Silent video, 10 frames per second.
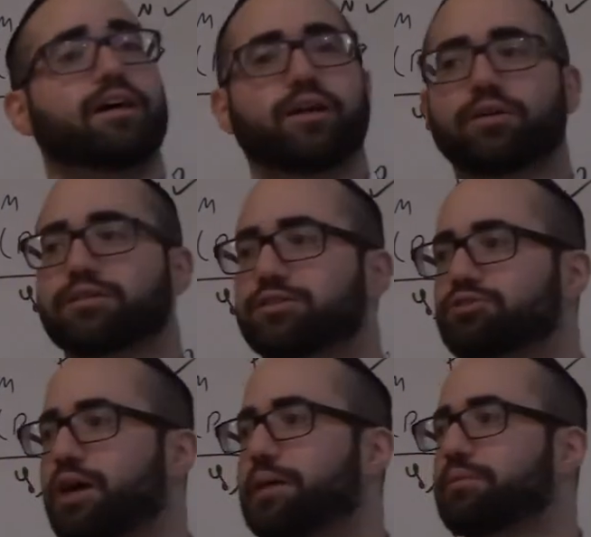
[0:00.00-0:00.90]
in order to
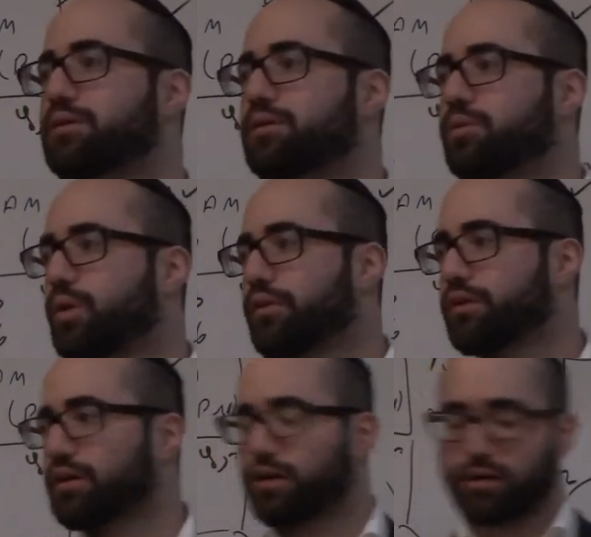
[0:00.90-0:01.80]
describe
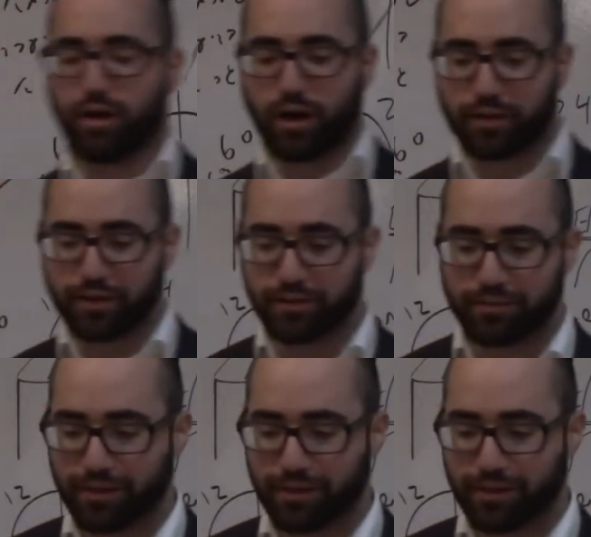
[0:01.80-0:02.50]
whether honey